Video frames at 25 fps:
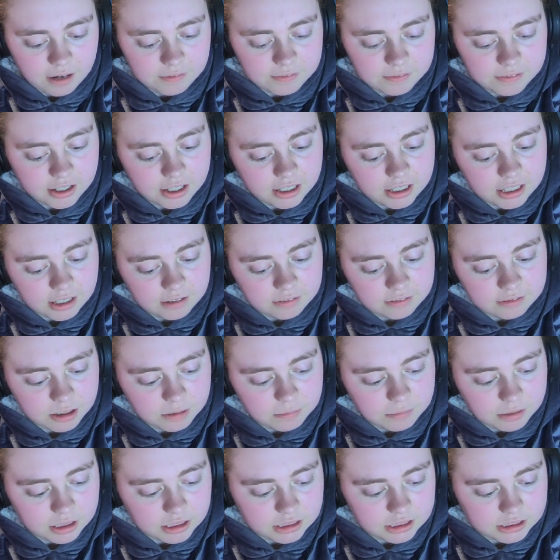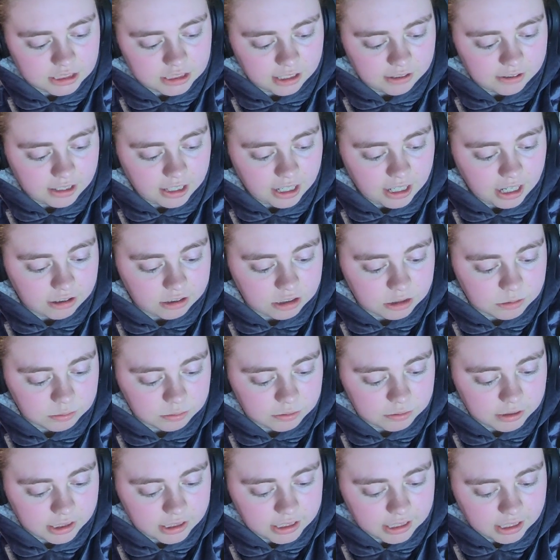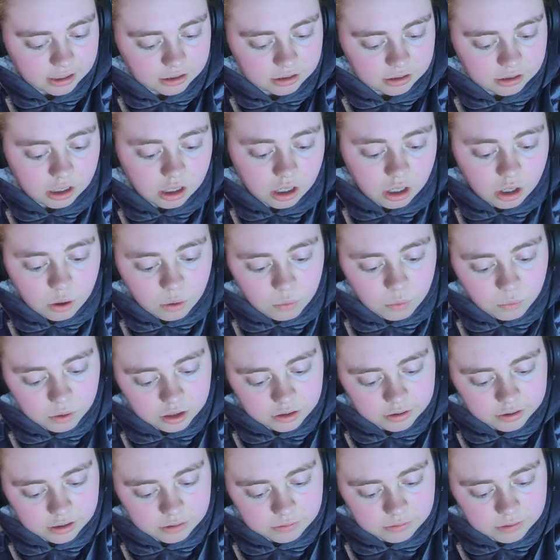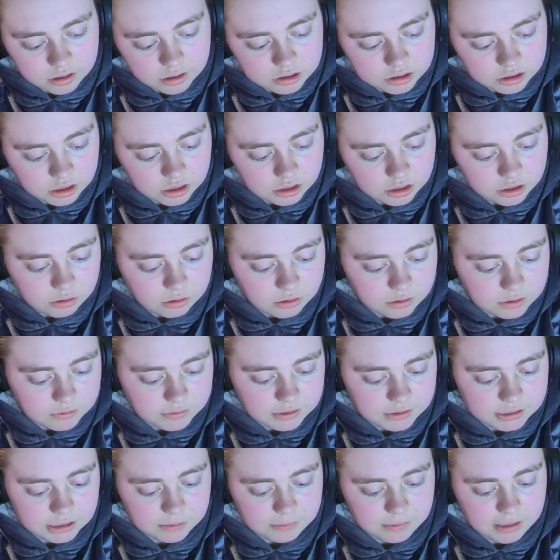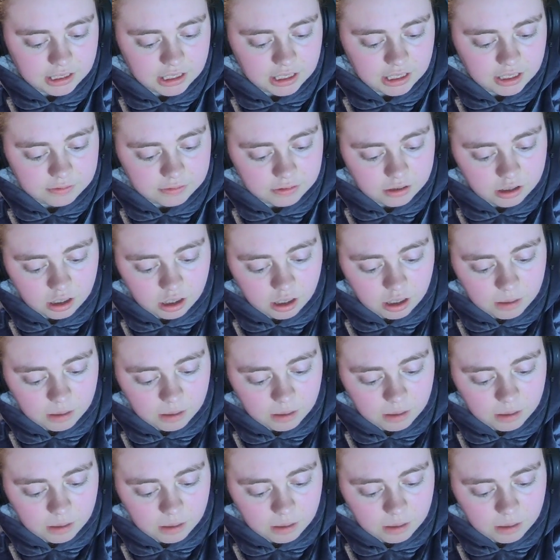After I left the monastery, I was pretty down, wondering what I was going to do with the rest of my life.